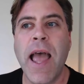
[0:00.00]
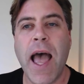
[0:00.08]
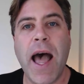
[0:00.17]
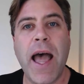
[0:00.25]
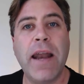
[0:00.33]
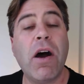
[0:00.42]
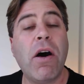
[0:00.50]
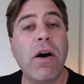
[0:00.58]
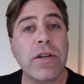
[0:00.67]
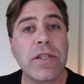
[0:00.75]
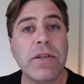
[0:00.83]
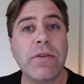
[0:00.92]
and
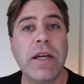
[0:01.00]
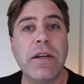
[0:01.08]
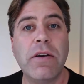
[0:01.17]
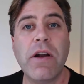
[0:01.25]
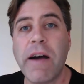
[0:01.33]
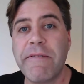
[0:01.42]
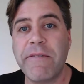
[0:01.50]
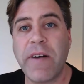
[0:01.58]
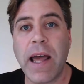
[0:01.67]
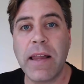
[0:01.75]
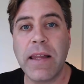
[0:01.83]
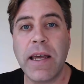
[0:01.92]
also that you're not
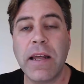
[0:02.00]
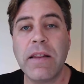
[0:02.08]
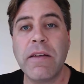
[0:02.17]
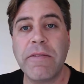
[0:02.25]
violating the